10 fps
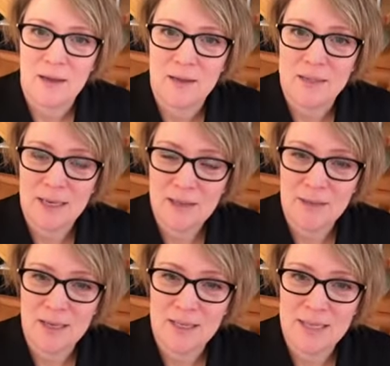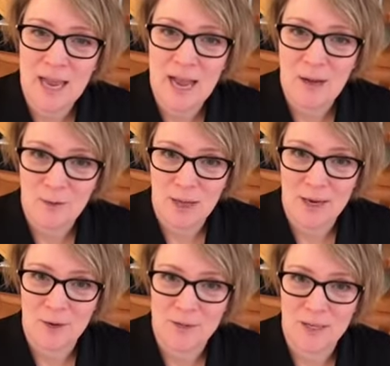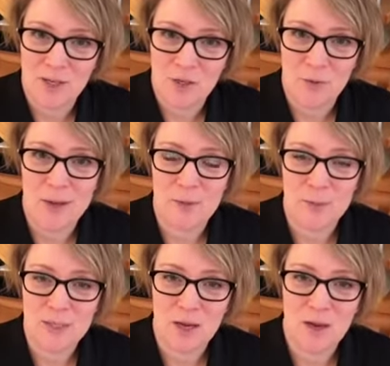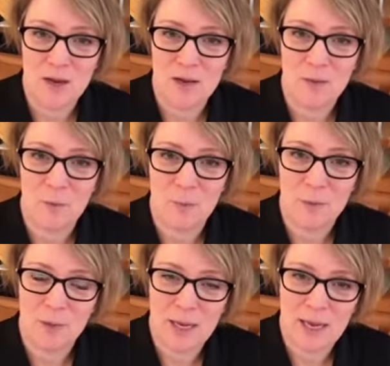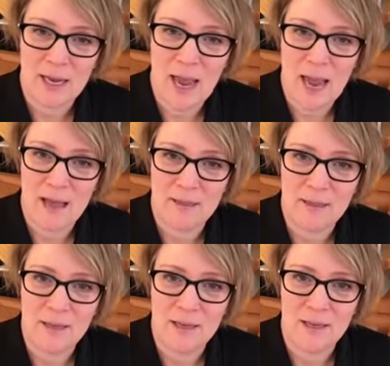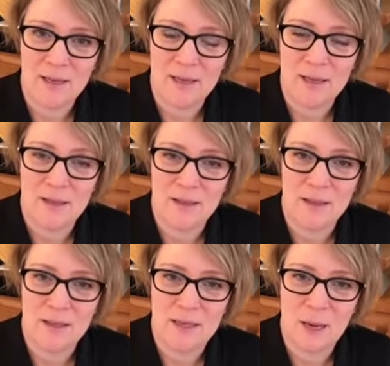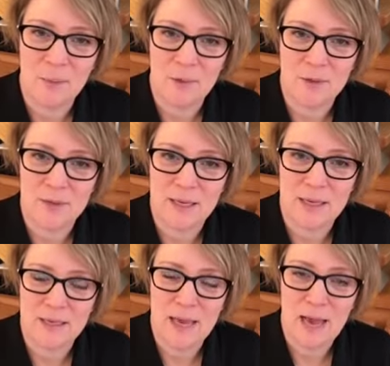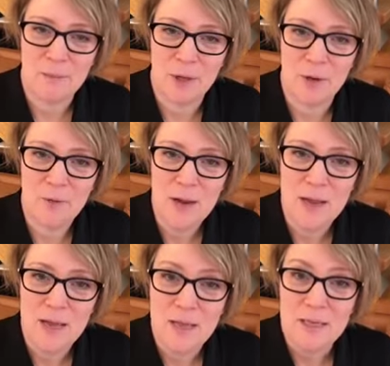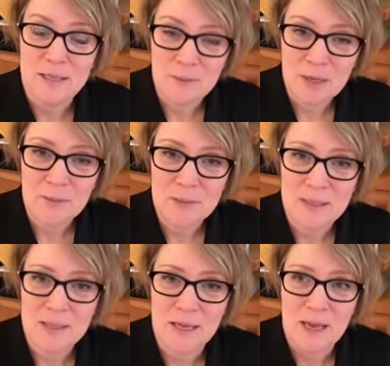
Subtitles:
Second thing is the outliers issue. As we saw when we were looking at the numbers in Tableau, sometimes